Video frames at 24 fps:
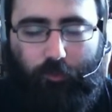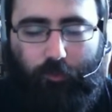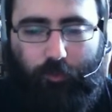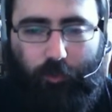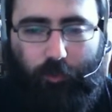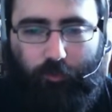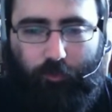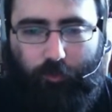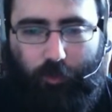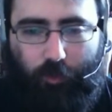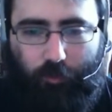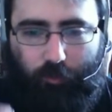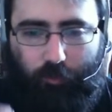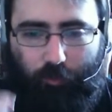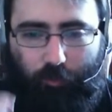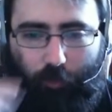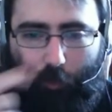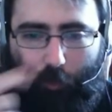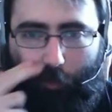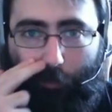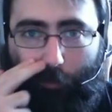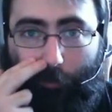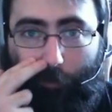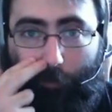change that to
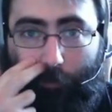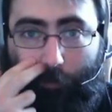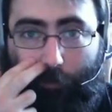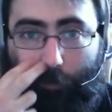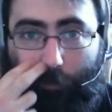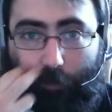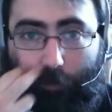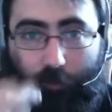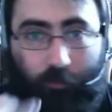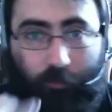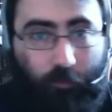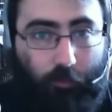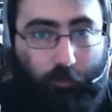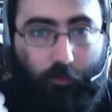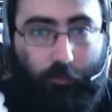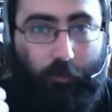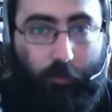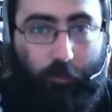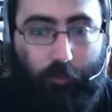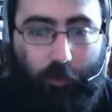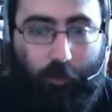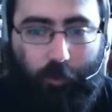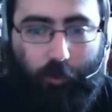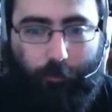your, and you're
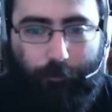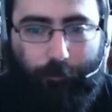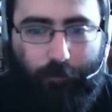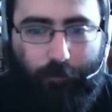good to go.